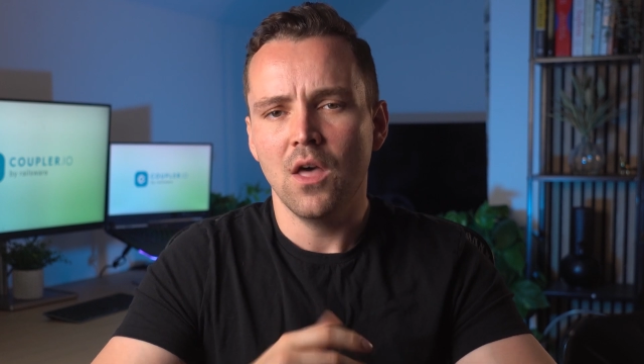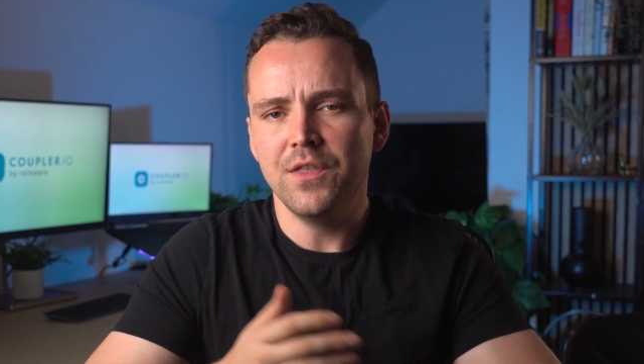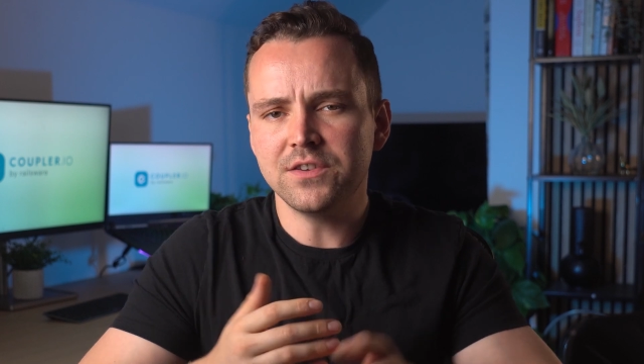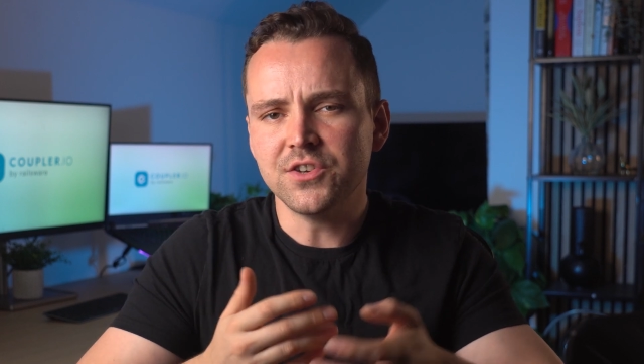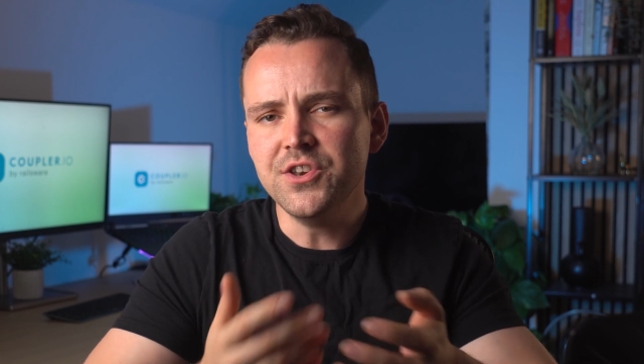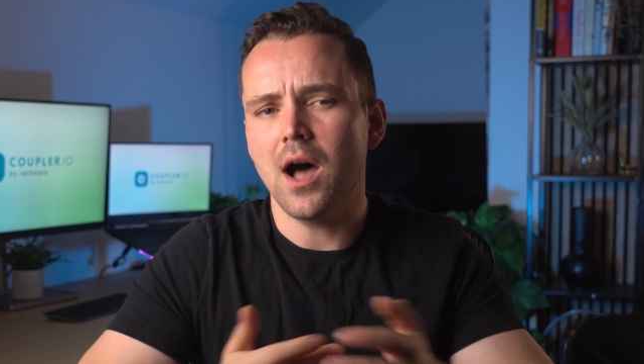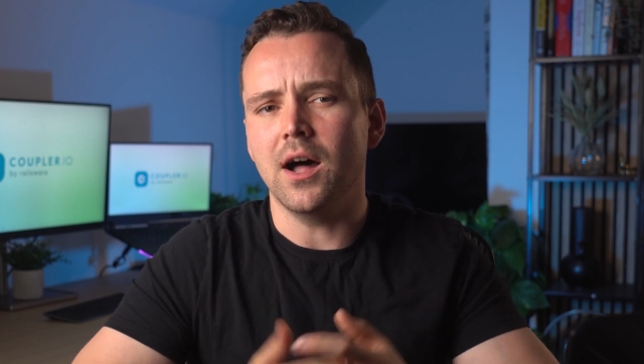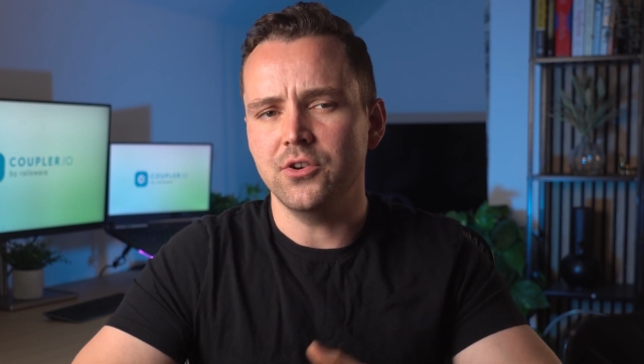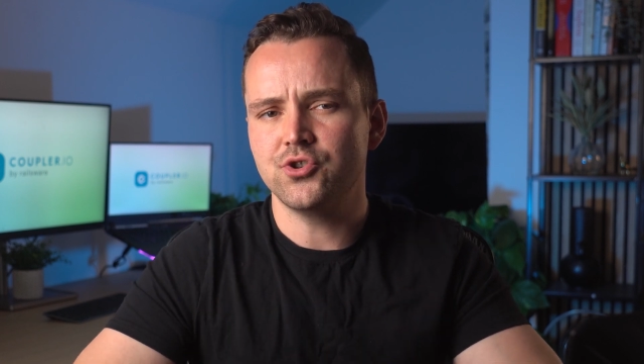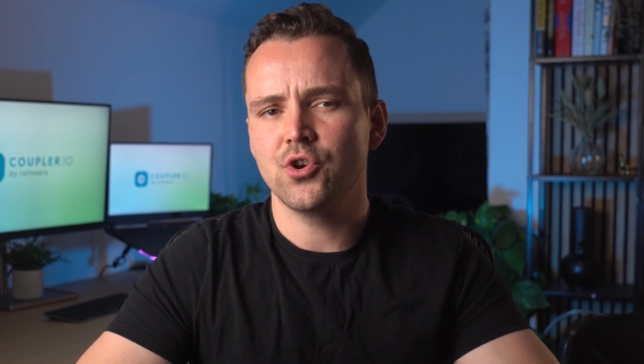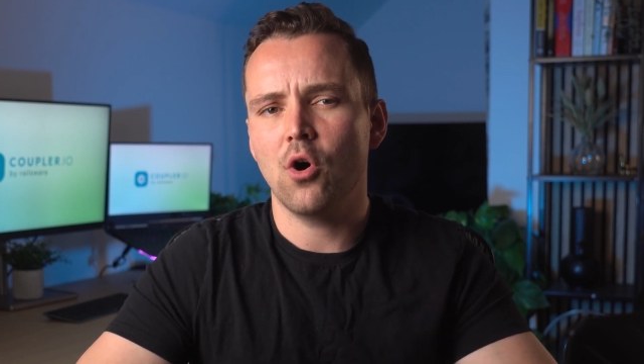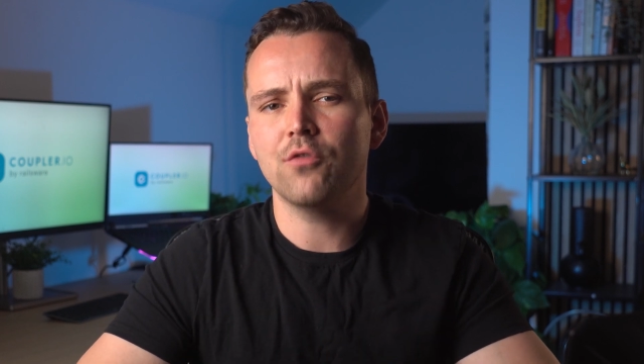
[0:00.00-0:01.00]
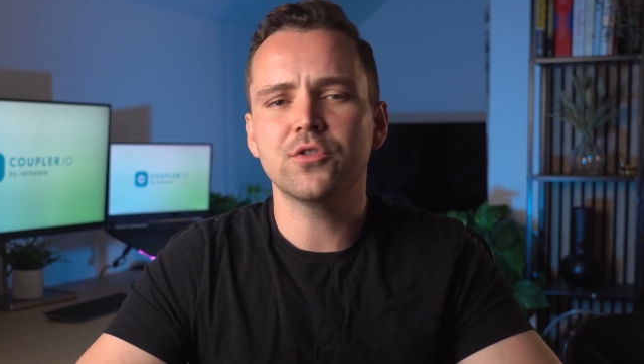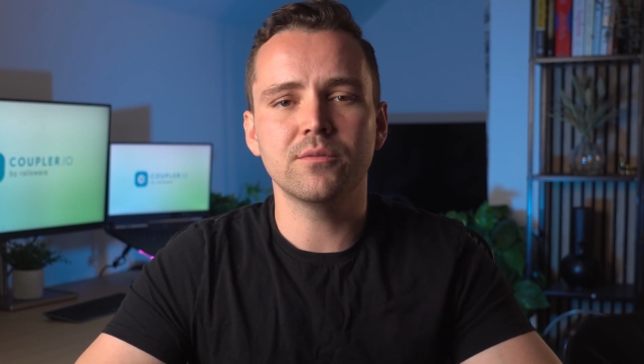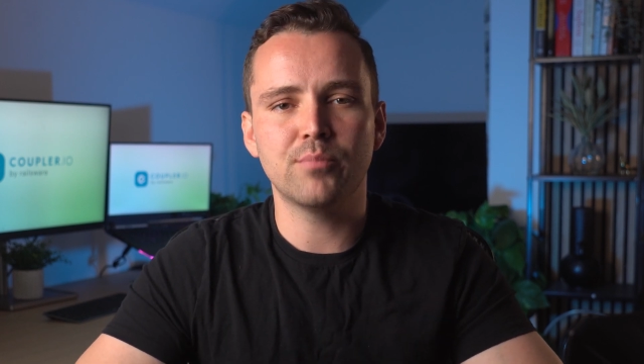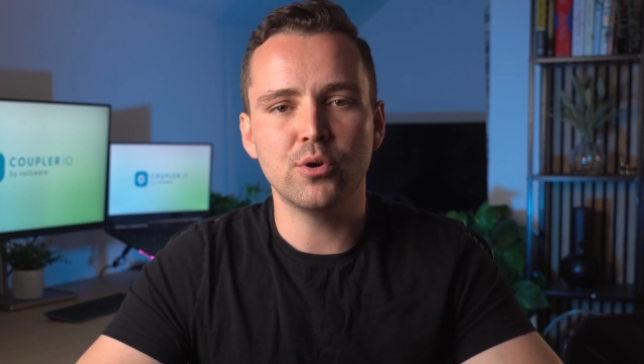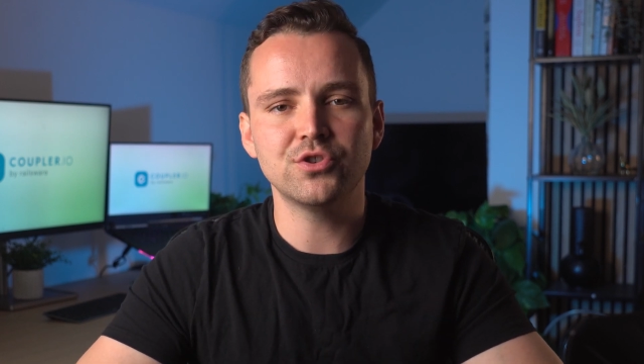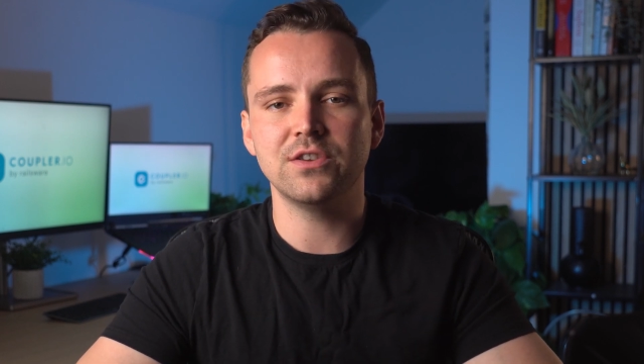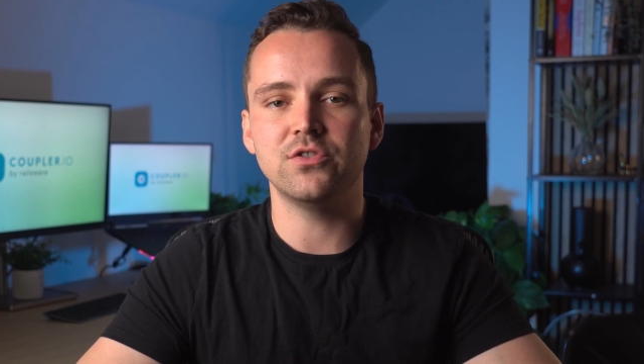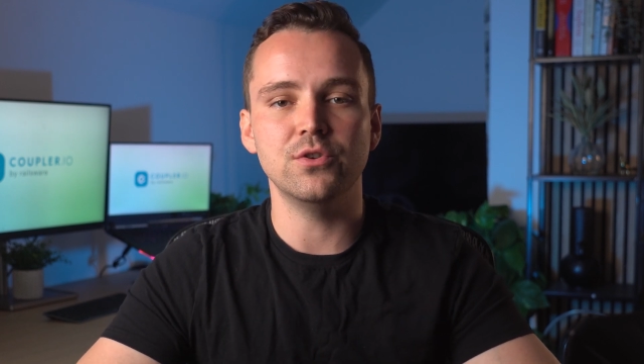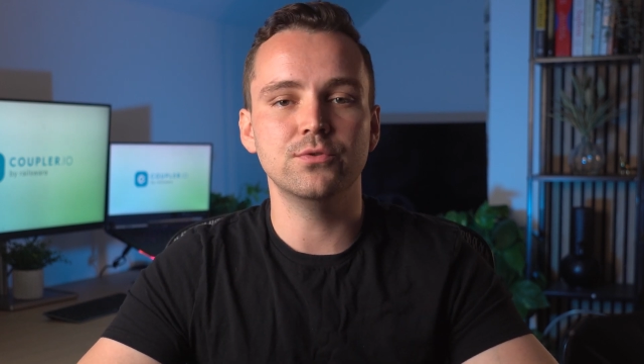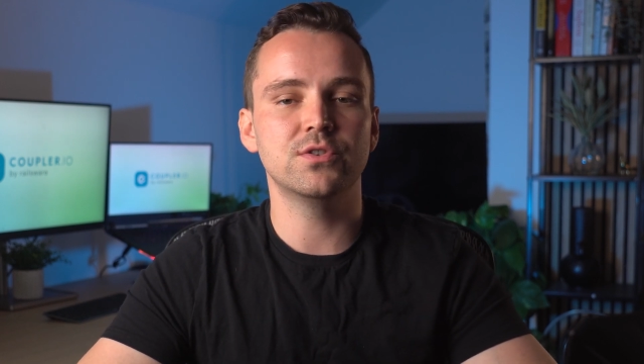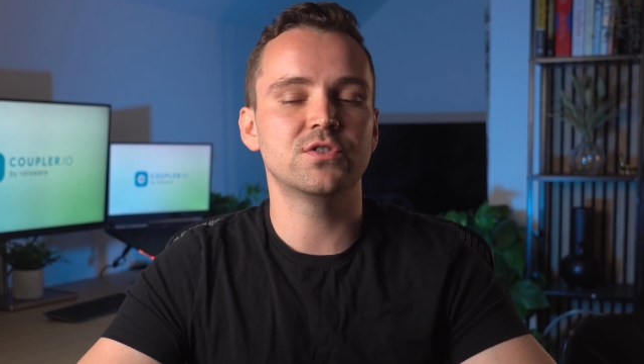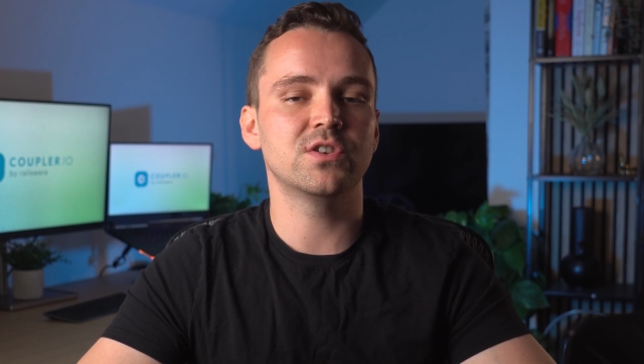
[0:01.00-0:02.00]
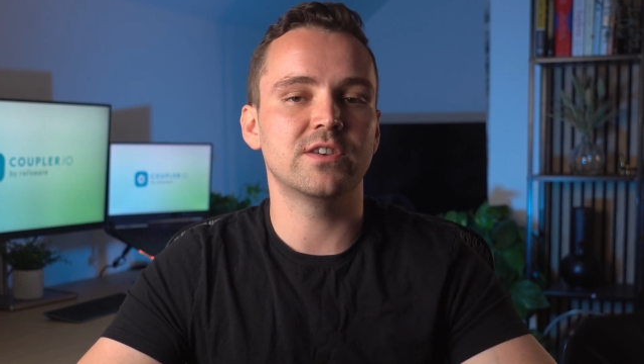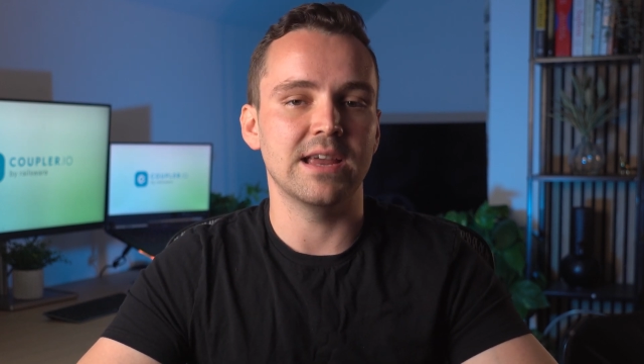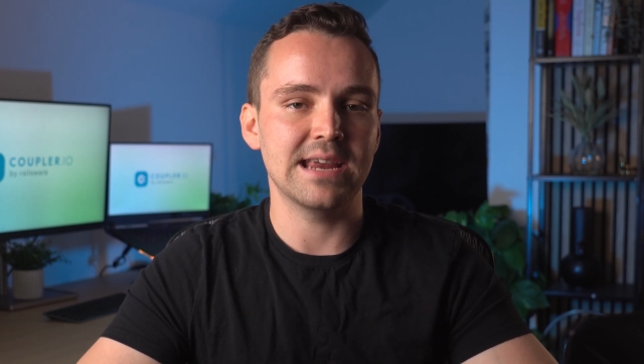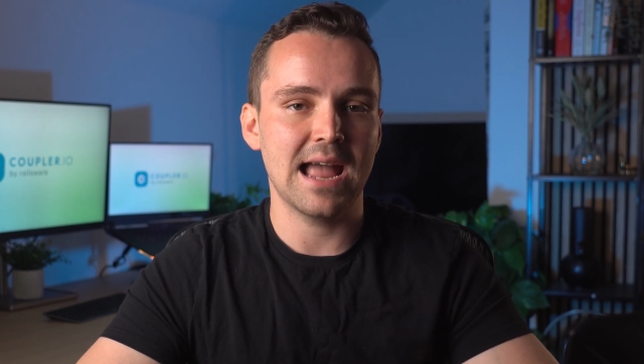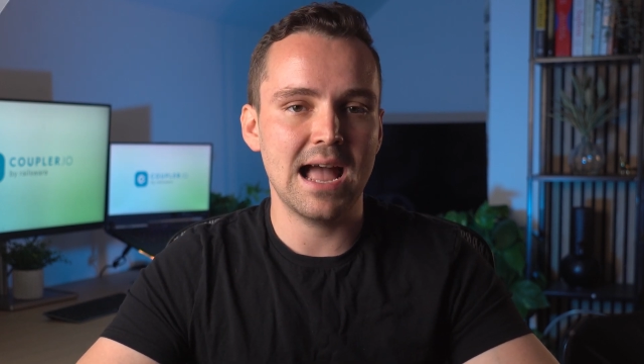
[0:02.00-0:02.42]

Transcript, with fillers: This nudge often pushes users to take